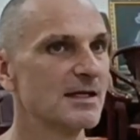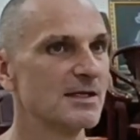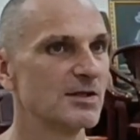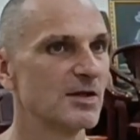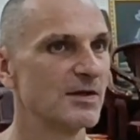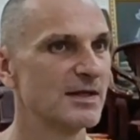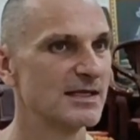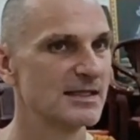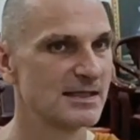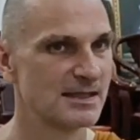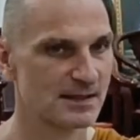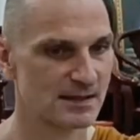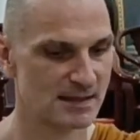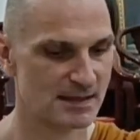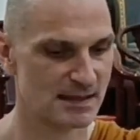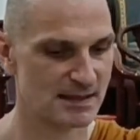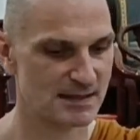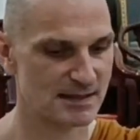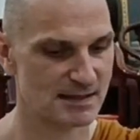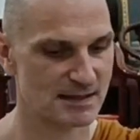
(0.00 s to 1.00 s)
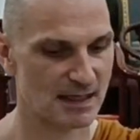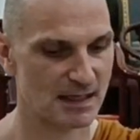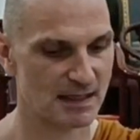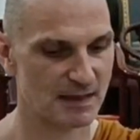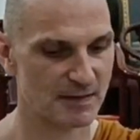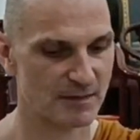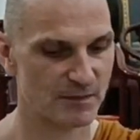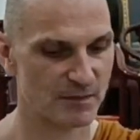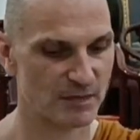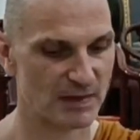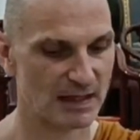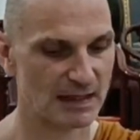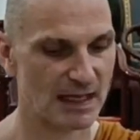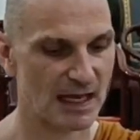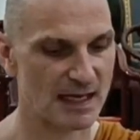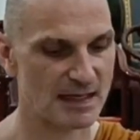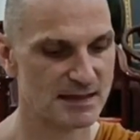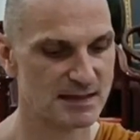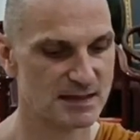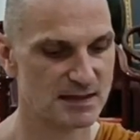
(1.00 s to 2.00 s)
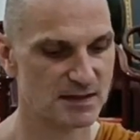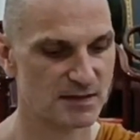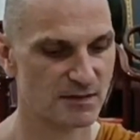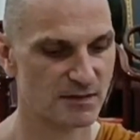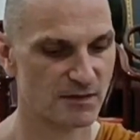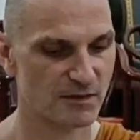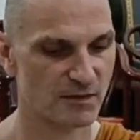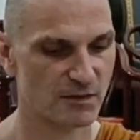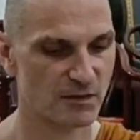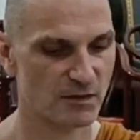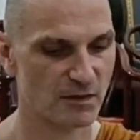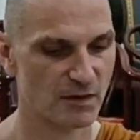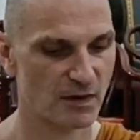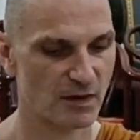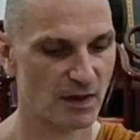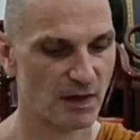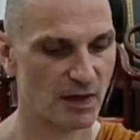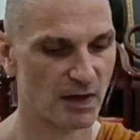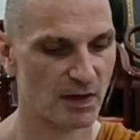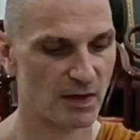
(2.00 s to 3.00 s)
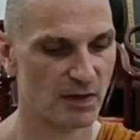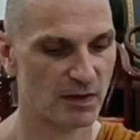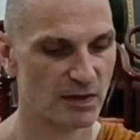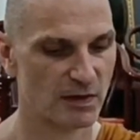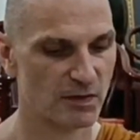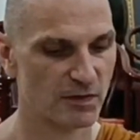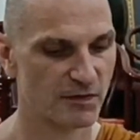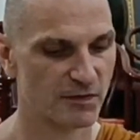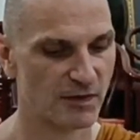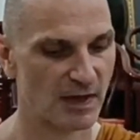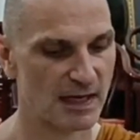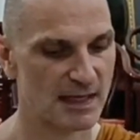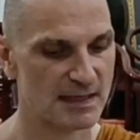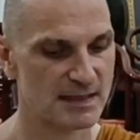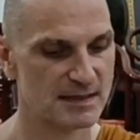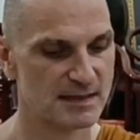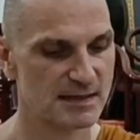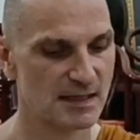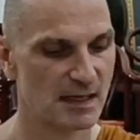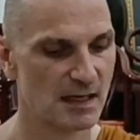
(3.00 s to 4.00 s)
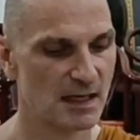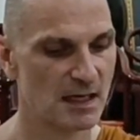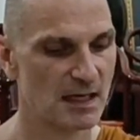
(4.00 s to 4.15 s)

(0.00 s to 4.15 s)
So this last little phrase